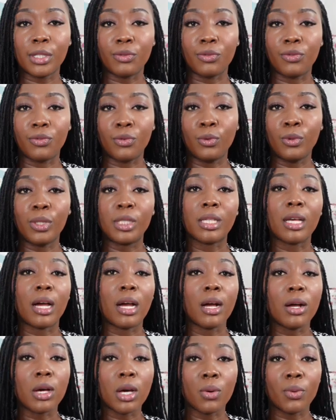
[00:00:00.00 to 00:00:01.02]
and fruits
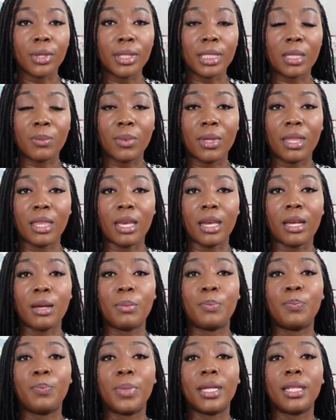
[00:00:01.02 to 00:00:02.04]
are going to be
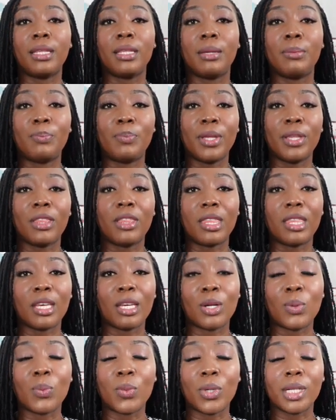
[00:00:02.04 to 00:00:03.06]
there, but the bit
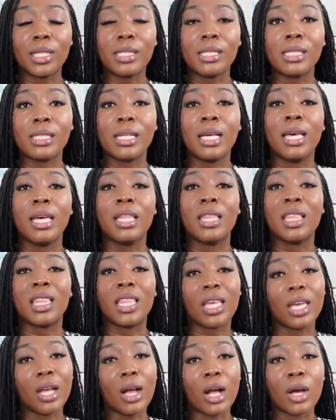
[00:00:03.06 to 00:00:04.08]
thicker ones,
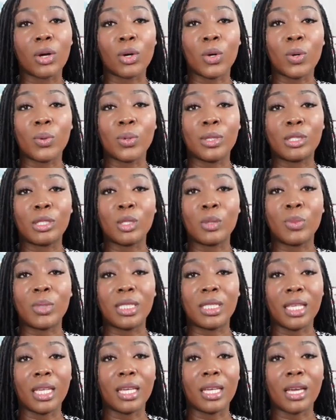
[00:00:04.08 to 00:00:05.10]
they are going to be
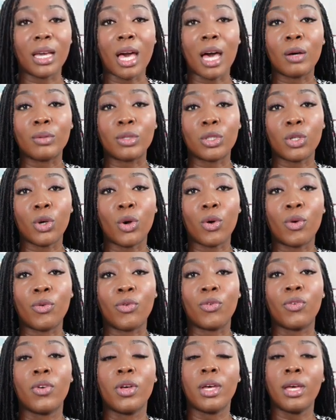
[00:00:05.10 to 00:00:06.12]
taken out
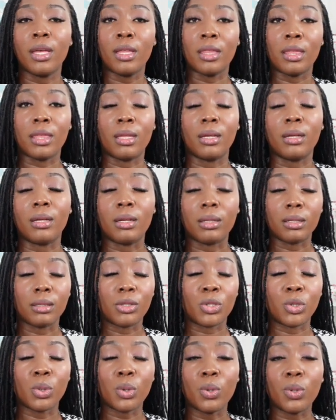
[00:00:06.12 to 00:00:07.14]
of the
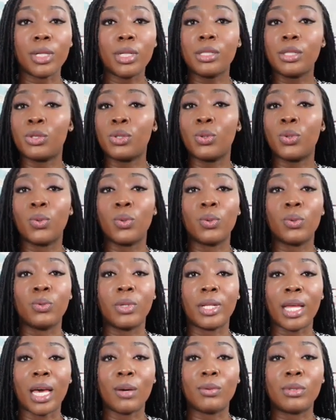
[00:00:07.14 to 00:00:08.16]
store. So
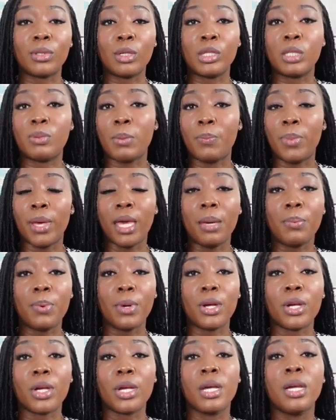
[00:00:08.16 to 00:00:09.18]
now it's going to be
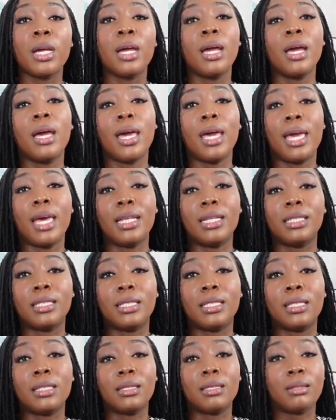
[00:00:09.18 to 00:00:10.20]
paper
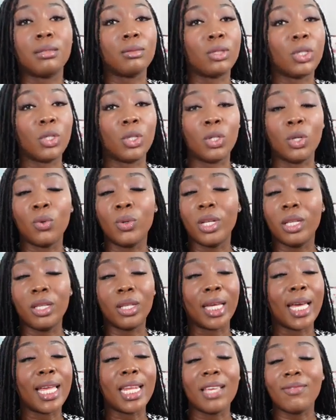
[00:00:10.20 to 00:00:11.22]
and you don't
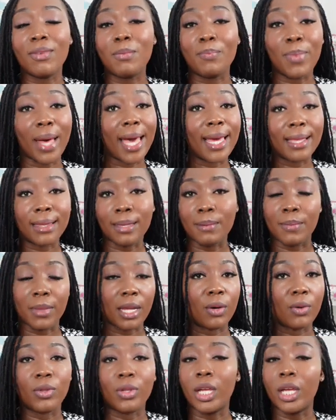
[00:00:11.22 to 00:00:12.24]
you can't even buy them
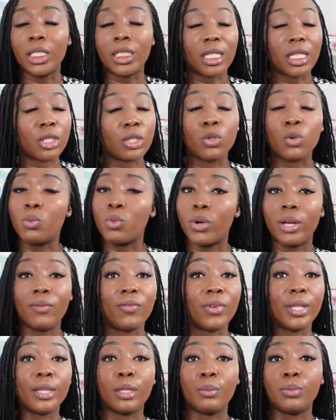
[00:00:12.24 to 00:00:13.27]
now they are just no more
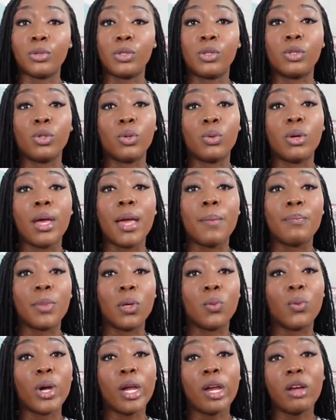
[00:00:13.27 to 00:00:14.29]
available so
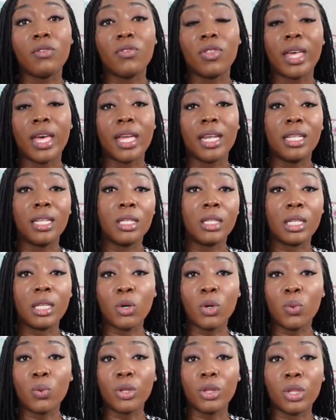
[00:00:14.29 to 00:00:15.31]
beware of that
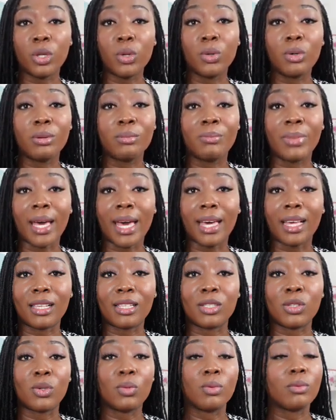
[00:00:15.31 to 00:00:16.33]
go with your own bag
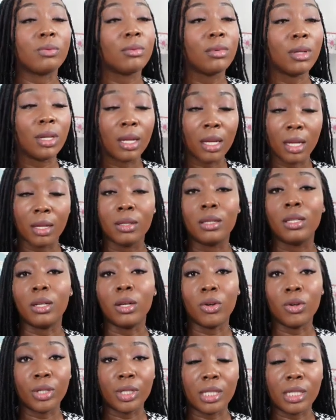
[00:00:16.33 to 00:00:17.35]
so in
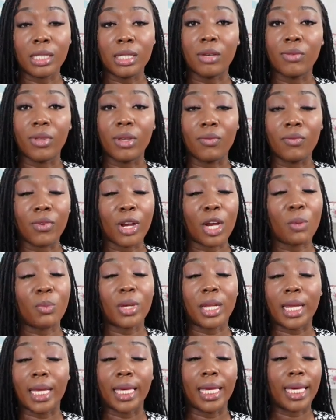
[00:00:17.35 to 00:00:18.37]
order to save the
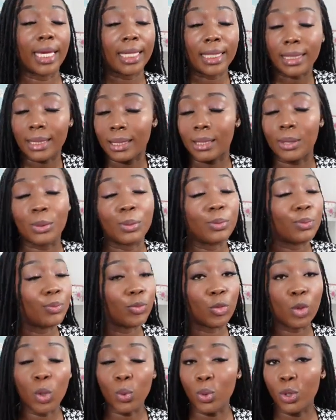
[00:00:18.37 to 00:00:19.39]
environment I guess so
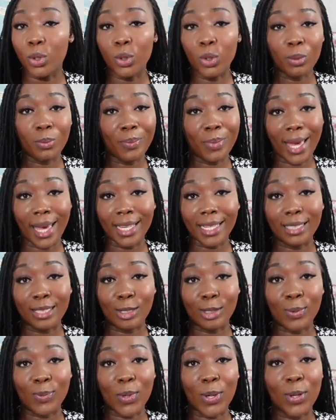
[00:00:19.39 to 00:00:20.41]
go with your own bags
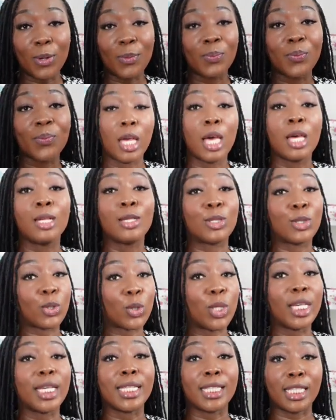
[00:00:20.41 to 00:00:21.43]
as well so
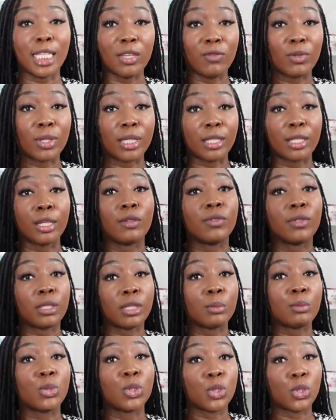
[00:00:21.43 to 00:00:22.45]
you can save yourself
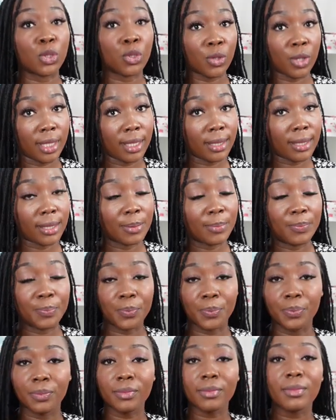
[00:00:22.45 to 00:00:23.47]
some stress